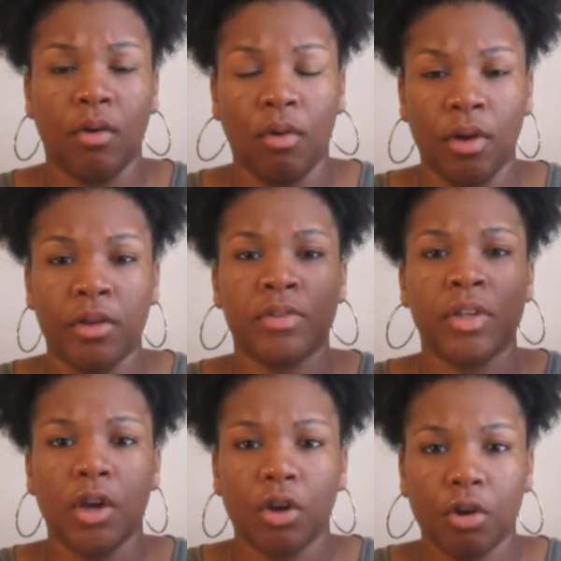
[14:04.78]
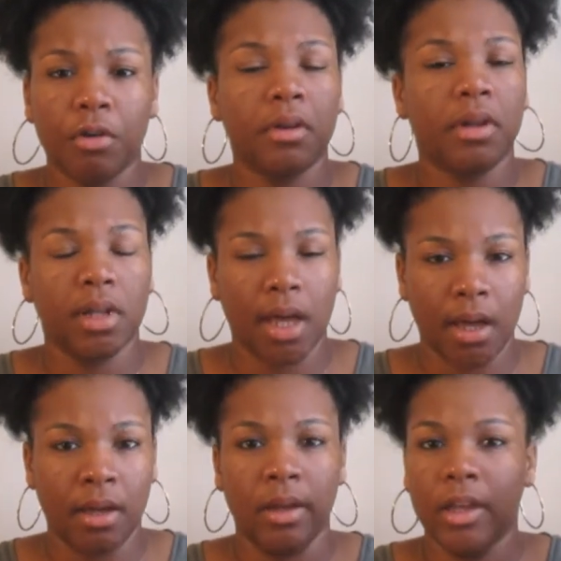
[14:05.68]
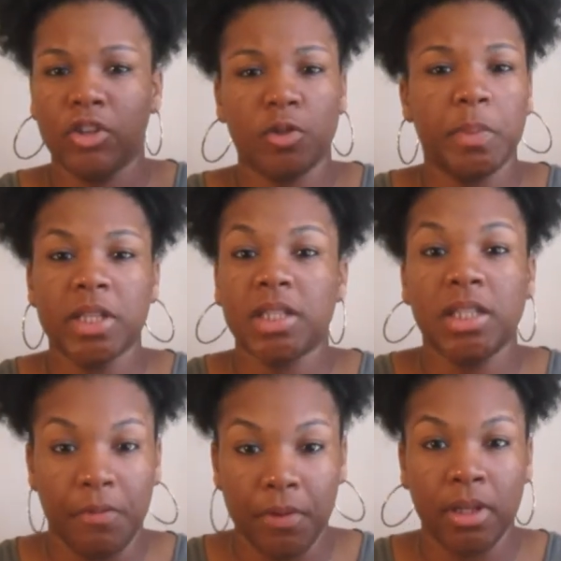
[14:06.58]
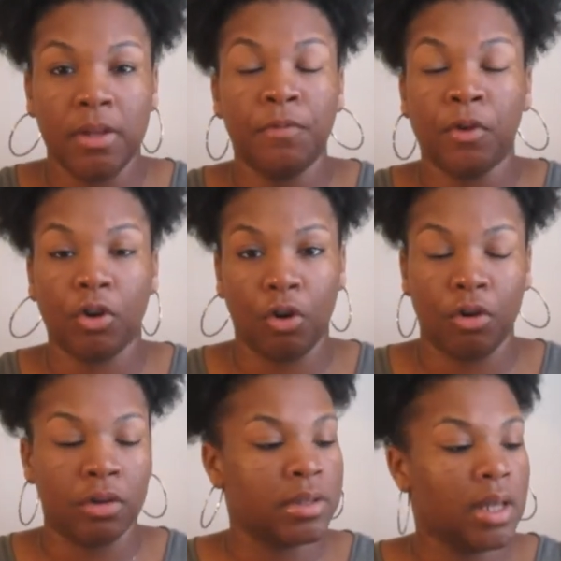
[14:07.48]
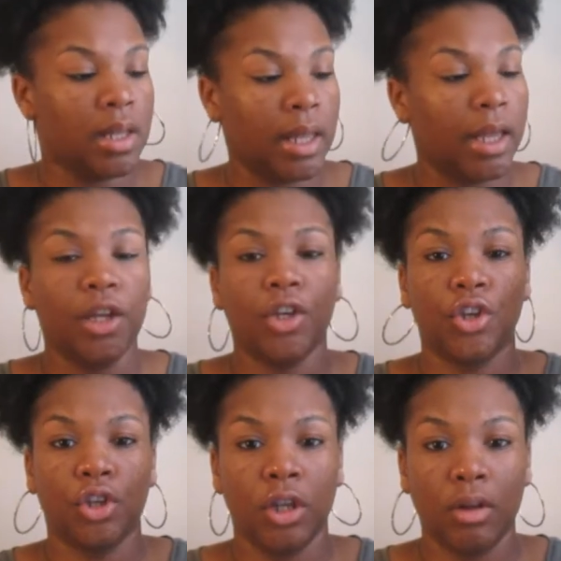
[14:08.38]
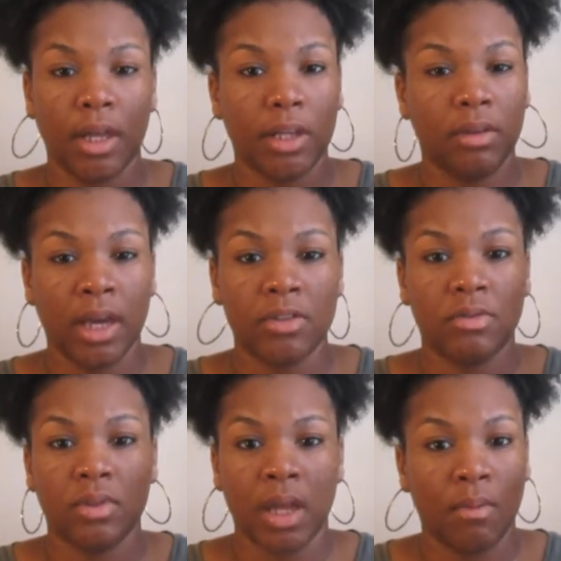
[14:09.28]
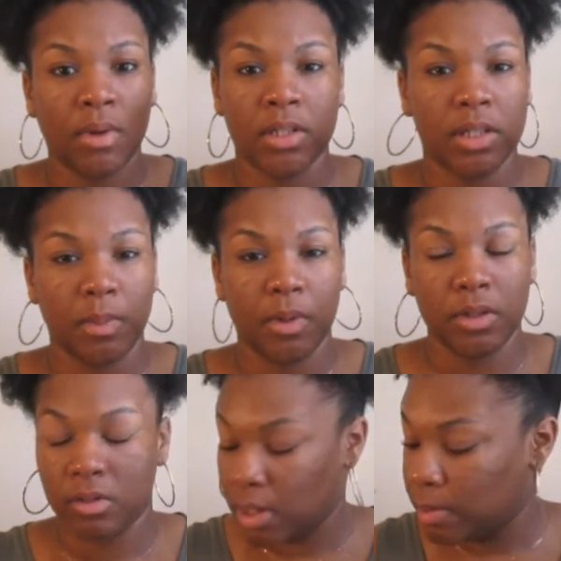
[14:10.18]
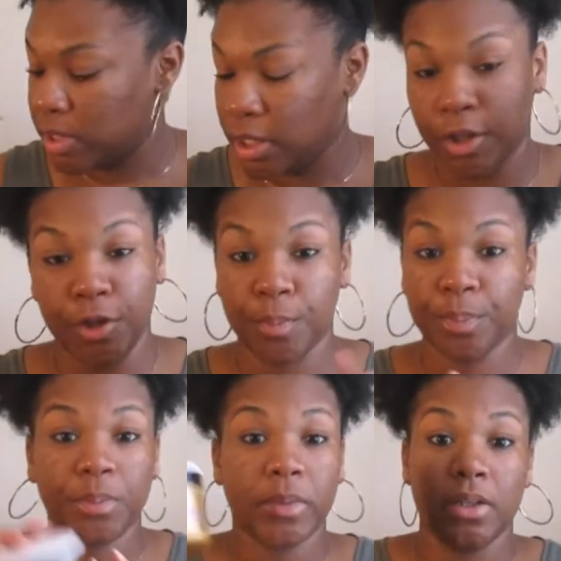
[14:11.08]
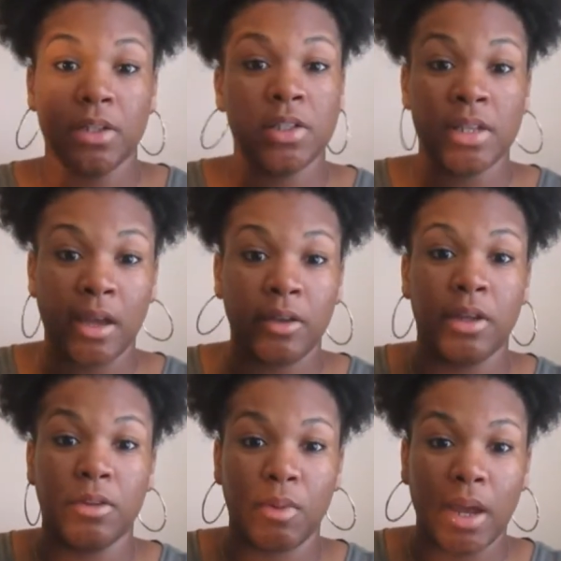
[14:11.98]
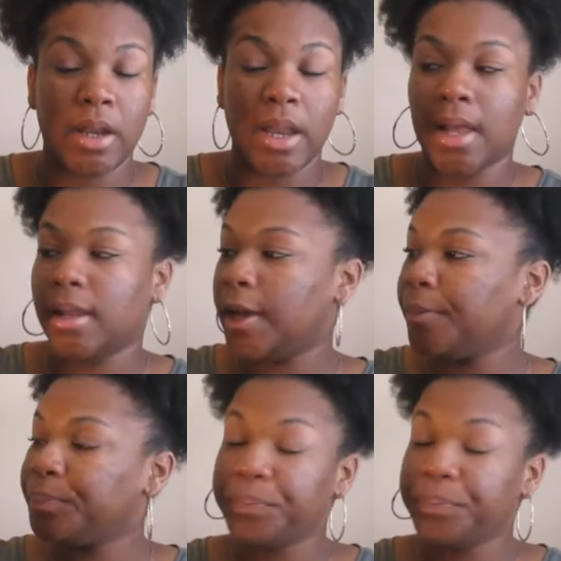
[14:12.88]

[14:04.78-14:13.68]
Oils Curl Line, specifically for curls. Like, no lie, you guys do not want to sleep on this one. I'm telling you, this is like another ride or die. Like,